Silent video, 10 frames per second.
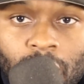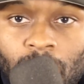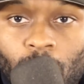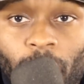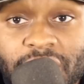
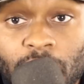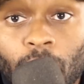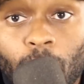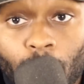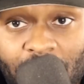quick to
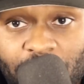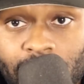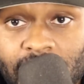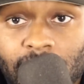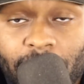go away
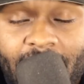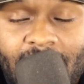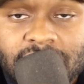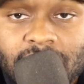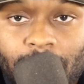from it the
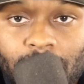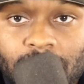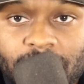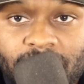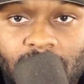past couple
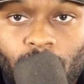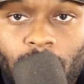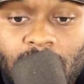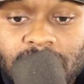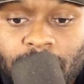of
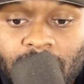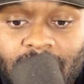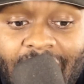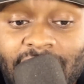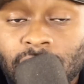weeks,
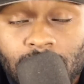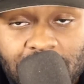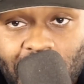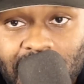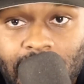but I don't
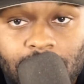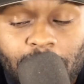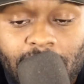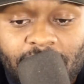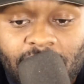expect that in the
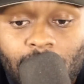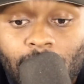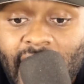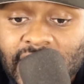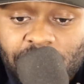playoff game.
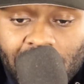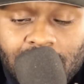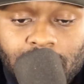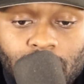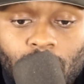I
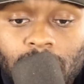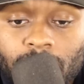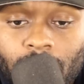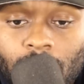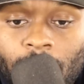expect him to run the
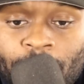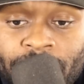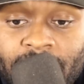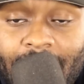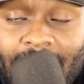ball.
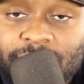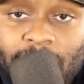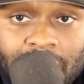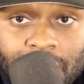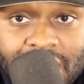I
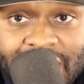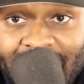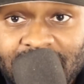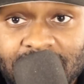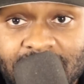expect him to
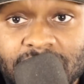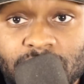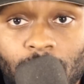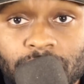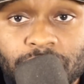test this
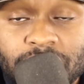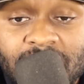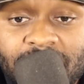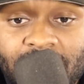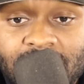Chargers
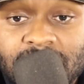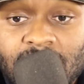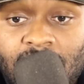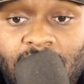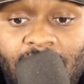defense,
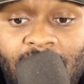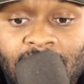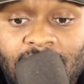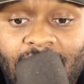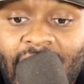
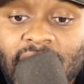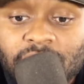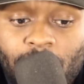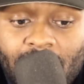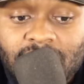and I
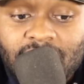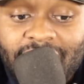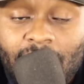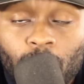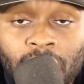expect
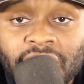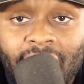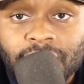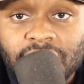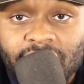that run
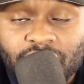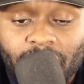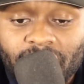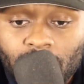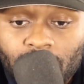game to give
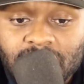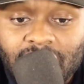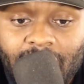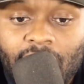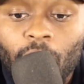Trevor Lawrence a
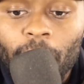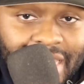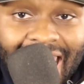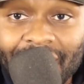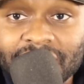lot of help.
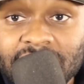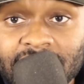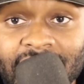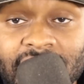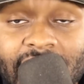They obviously
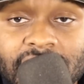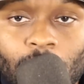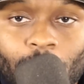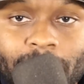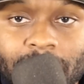need that
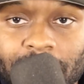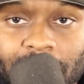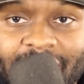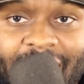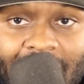to open up the
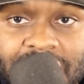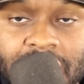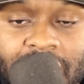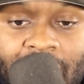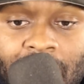play
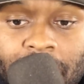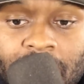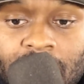action game,